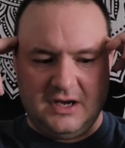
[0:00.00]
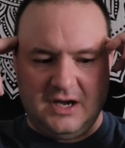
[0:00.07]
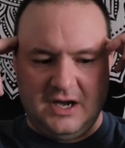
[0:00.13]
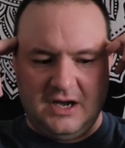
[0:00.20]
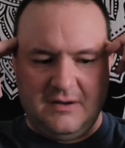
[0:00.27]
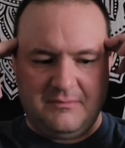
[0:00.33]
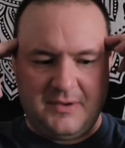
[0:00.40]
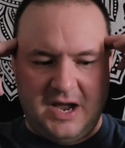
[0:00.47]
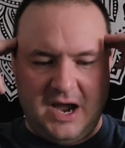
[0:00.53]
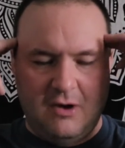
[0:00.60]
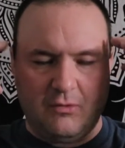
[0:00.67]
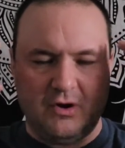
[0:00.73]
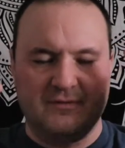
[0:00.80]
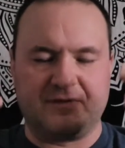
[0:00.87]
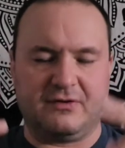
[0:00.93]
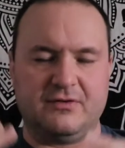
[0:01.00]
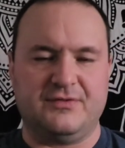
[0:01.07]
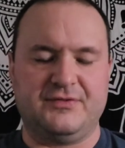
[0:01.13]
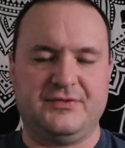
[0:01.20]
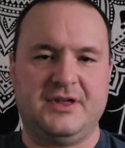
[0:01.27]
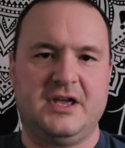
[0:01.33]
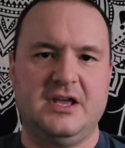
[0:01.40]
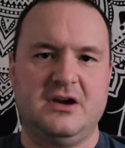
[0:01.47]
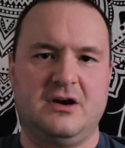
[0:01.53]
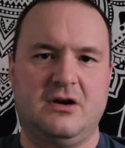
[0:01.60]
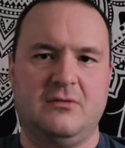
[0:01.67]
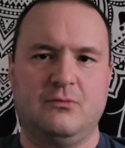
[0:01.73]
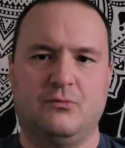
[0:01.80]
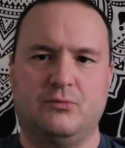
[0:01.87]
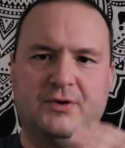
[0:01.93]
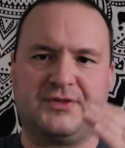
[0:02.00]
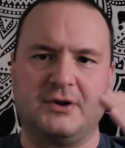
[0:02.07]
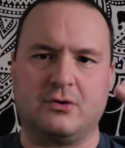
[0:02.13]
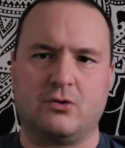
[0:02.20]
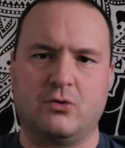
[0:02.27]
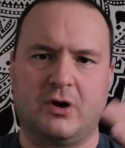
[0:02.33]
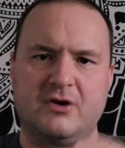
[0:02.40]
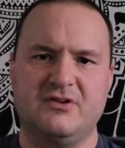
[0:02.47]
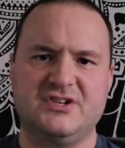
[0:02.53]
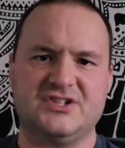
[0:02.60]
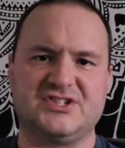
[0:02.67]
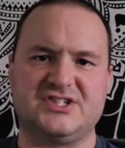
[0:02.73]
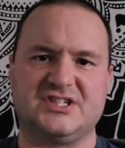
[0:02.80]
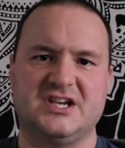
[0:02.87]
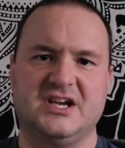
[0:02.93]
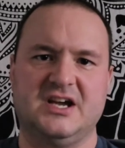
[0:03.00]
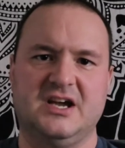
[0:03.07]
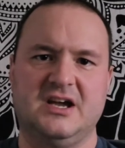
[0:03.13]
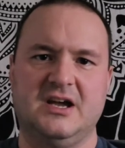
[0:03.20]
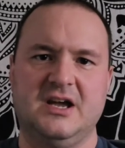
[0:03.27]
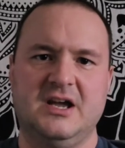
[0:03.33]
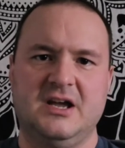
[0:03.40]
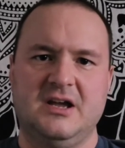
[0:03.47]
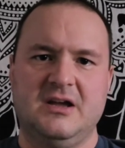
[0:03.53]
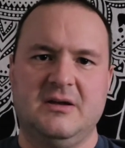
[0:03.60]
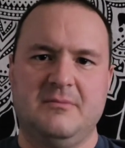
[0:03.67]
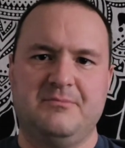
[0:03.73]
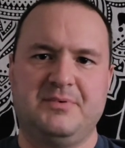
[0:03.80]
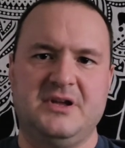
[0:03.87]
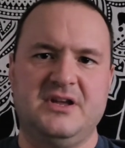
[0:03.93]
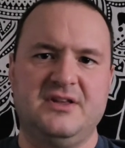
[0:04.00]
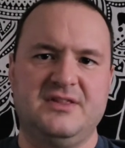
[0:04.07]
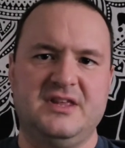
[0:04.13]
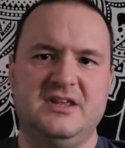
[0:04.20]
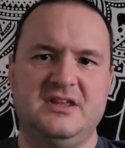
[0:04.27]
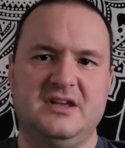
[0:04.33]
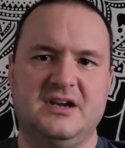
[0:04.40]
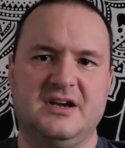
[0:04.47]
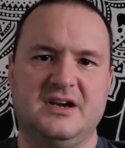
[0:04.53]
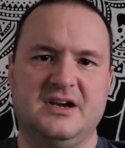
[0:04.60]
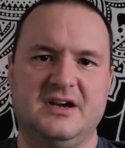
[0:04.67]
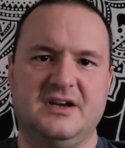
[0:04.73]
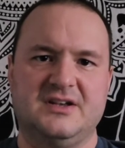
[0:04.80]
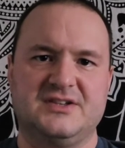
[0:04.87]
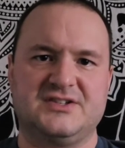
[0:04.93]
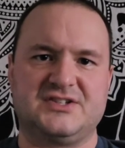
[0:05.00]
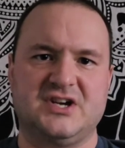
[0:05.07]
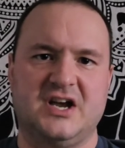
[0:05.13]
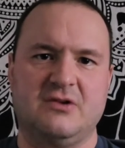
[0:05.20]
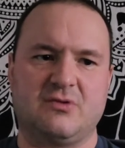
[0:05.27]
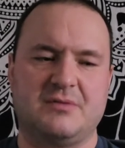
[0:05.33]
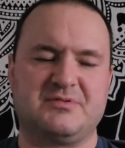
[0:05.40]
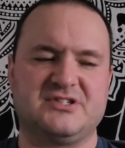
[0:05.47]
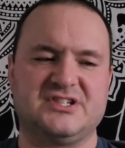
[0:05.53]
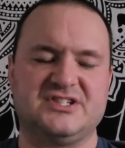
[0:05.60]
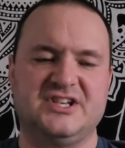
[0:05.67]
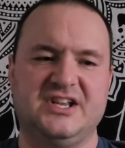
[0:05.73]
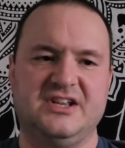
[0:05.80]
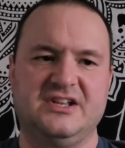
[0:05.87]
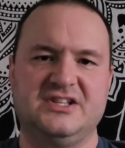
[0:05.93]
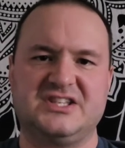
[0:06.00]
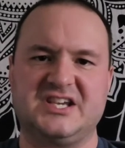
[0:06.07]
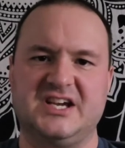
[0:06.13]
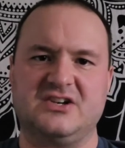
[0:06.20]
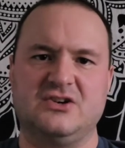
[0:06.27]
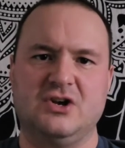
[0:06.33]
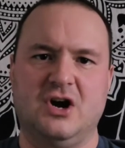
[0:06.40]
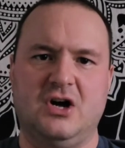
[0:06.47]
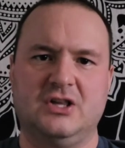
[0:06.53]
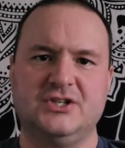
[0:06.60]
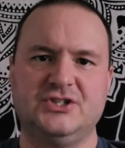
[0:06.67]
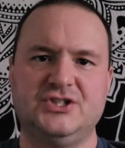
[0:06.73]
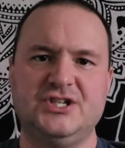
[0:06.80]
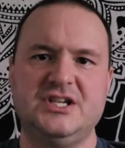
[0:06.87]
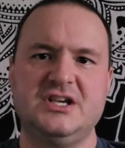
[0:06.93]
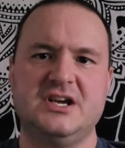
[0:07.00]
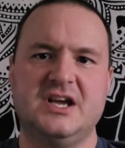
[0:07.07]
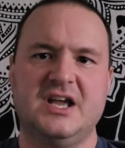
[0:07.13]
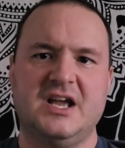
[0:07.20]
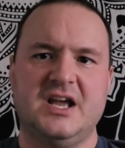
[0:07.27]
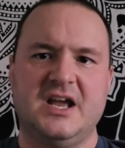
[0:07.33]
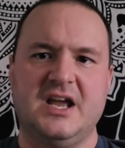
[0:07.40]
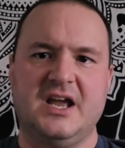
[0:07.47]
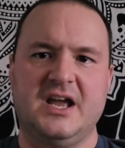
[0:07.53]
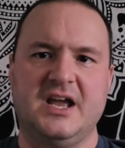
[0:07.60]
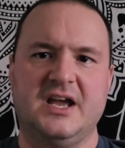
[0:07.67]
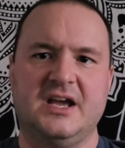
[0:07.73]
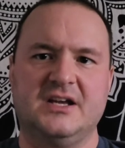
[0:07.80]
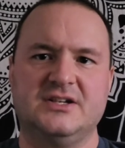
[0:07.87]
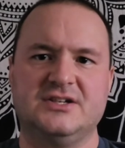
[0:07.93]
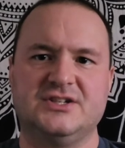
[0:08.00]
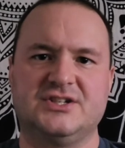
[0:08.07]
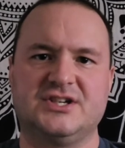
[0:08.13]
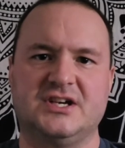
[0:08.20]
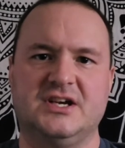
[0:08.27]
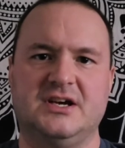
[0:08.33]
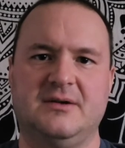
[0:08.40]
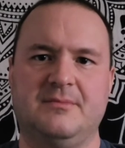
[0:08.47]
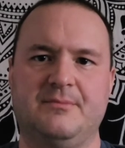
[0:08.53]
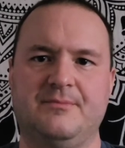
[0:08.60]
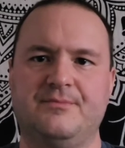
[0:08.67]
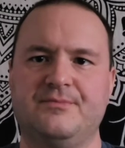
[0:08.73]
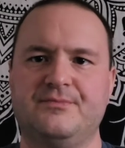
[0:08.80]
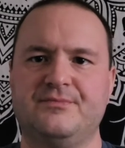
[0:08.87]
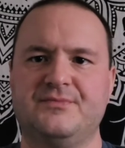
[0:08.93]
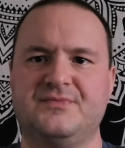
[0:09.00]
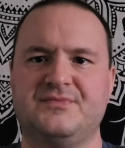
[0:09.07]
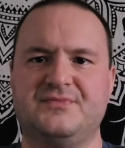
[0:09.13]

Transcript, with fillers: Um, however, they with Aquarius uh, being the uh, sign representing technology and um,